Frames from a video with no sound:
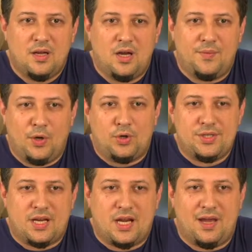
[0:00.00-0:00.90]
We
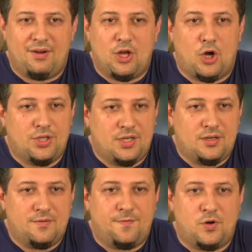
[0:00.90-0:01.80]
already have an
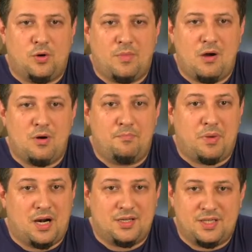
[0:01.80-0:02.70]
order from our
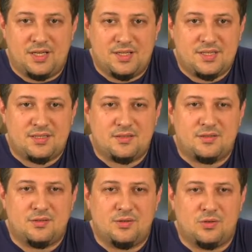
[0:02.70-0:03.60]
partners
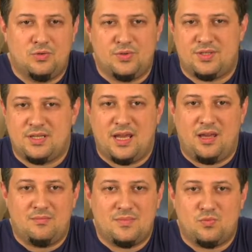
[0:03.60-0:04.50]
whose
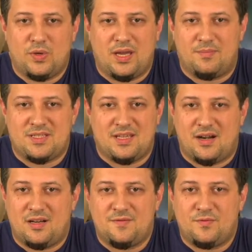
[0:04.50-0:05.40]
names we keep
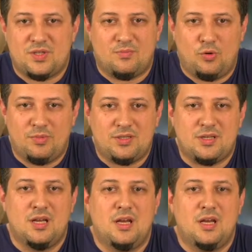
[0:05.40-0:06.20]
secret for the moment,